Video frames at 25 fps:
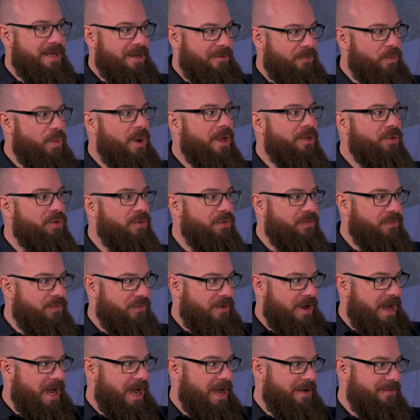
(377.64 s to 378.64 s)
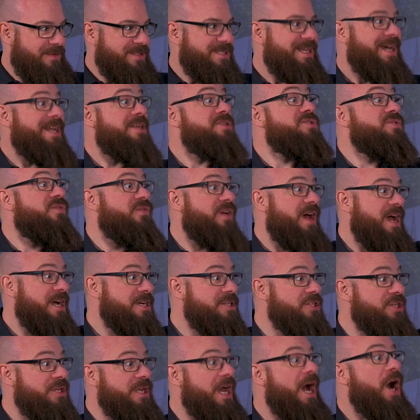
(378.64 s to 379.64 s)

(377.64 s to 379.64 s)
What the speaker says: a 1 to 5 satisfaction